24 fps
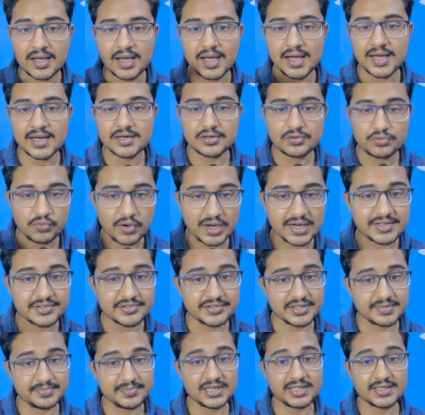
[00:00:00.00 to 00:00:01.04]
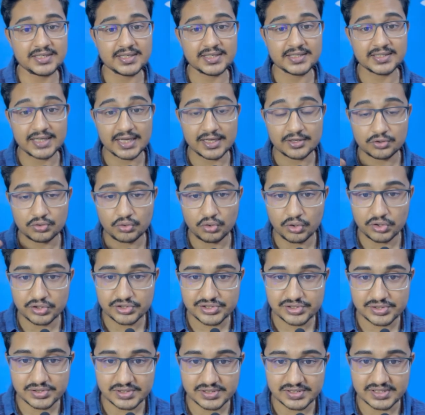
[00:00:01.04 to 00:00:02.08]
and while treatment it can
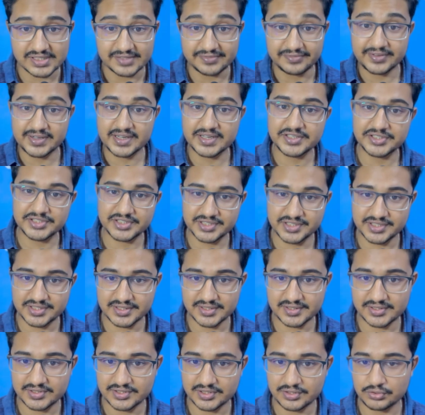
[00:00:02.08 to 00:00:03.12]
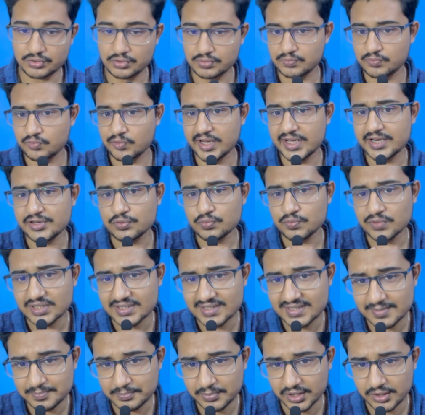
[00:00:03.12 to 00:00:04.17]
cause differentiation syndrome where you will
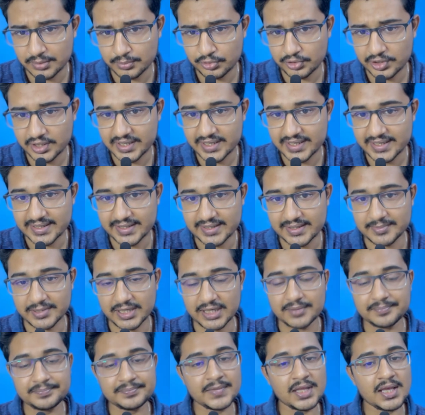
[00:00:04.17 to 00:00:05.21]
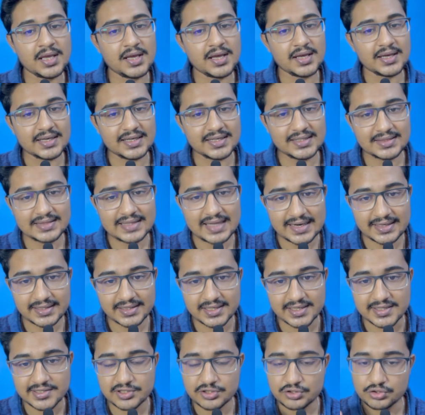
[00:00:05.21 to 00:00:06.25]
see pulmonary edema in that
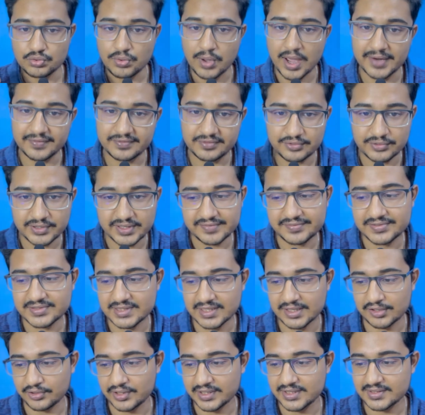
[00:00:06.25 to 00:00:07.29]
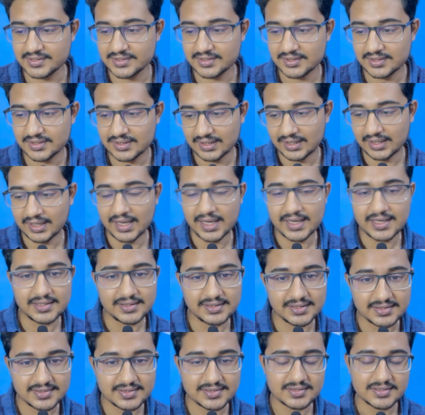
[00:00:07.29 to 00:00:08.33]
case you have to give steroids like
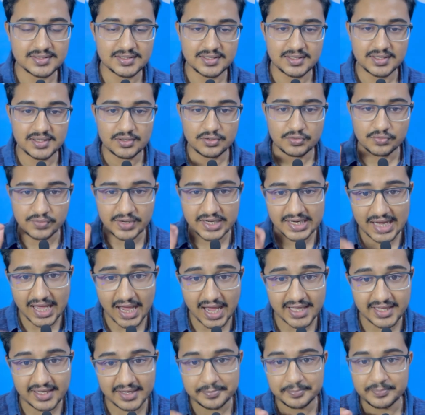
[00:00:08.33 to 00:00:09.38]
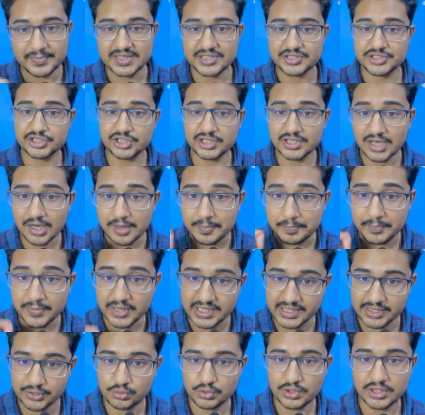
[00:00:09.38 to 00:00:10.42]
this when i have mentioned a
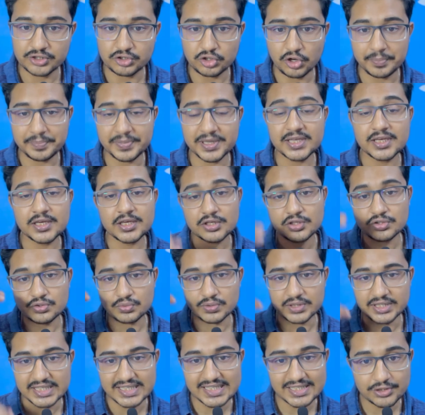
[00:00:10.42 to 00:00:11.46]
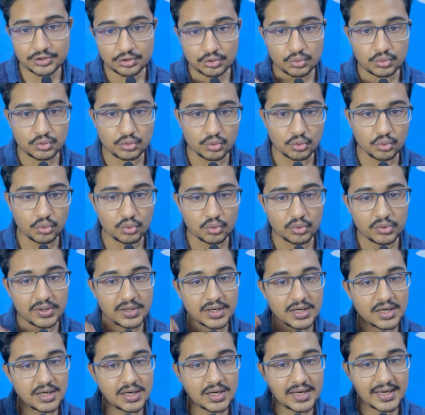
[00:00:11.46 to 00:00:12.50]
particular topic you need to know
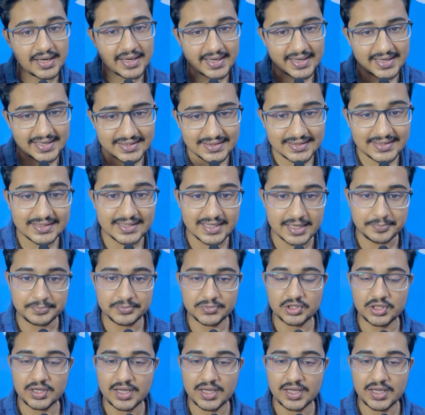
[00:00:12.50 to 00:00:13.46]
in depth